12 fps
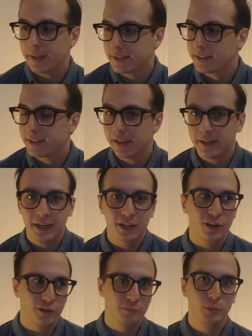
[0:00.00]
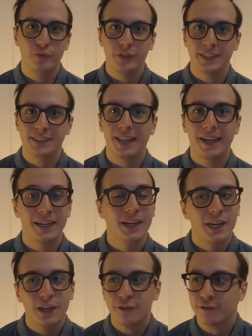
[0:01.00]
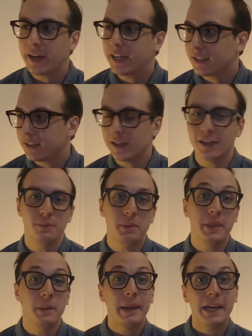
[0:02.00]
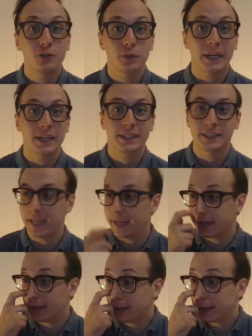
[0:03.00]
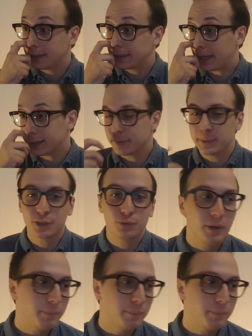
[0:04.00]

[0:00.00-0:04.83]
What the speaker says: This is the year of movies like Fight Club and The Matrix and Talented Mr.